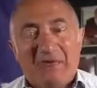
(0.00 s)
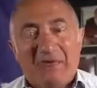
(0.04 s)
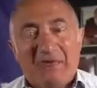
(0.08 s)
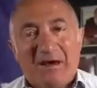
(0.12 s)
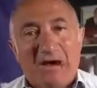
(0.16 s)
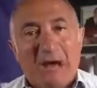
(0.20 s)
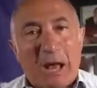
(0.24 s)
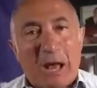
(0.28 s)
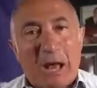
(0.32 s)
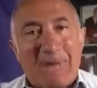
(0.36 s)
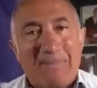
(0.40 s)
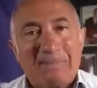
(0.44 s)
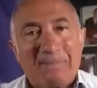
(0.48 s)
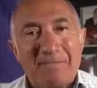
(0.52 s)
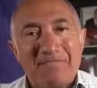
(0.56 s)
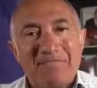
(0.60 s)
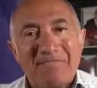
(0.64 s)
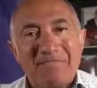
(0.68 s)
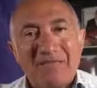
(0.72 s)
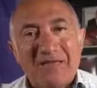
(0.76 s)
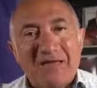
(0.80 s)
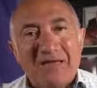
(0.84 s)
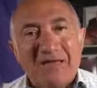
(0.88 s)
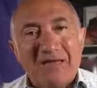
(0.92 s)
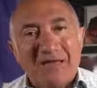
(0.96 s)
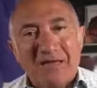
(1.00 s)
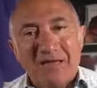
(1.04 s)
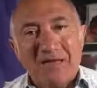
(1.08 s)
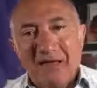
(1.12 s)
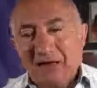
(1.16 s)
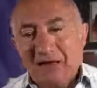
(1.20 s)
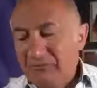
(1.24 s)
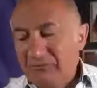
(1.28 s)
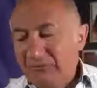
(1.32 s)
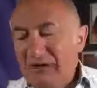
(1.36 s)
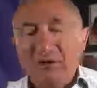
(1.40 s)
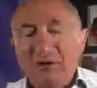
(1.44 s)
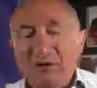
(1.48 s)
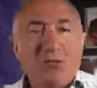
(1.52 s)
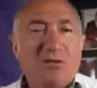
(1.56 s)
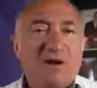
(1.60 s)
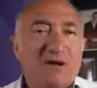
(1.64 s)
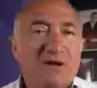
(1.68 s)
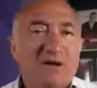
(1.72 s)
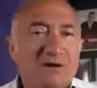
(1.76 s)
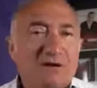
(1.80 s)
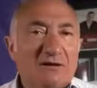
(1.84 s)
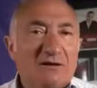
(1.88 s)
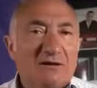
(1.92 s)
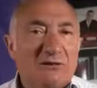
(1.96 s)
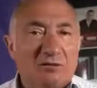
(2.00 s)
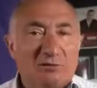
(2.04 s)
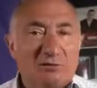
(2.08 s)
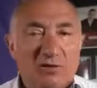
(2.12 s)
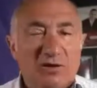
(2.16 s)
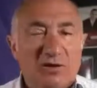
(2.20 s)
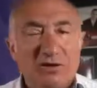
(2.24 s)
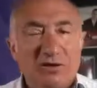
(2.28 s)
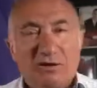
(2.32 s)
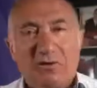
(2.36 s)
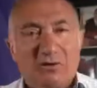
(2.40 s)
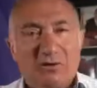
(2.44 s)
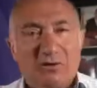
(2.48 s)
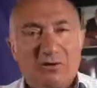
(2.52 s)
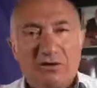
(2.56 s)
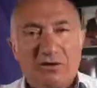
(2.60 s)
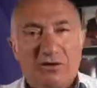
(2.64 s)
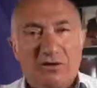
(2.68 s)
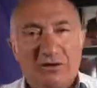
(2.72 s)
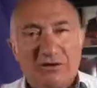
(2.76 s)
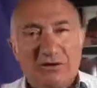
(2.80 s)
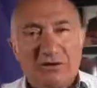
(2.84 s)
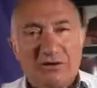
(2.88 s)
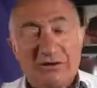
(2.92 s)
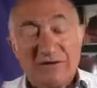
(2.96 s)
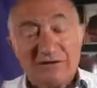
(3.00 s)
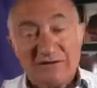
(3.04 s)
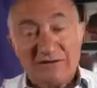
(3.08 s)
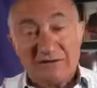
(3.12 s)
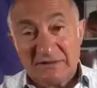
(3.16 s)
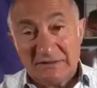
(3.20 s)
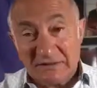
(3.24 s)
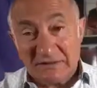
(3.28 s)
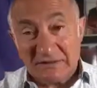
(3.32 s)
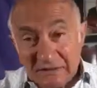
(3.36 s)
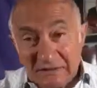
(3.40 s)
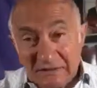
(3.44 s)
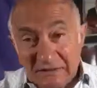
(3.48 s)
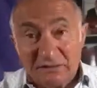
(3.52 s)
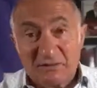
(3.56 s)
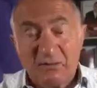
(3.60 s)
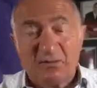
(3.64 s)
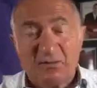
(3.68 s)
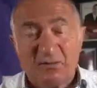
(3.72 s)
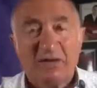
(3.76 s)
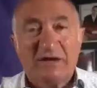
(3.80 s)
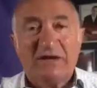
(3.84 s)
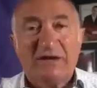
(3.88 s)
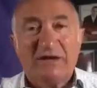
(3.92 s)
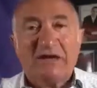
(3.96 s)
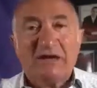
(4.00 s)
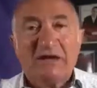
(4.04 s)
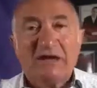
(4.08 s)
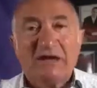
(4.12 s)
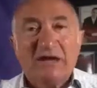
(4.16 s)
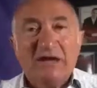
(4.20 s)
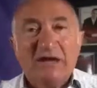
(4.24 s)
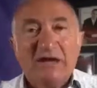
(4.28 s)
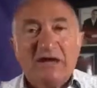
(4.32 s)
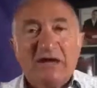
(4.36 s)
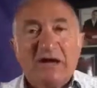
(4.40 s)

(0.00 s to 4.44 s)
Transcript: And, I really want to work with you guys this week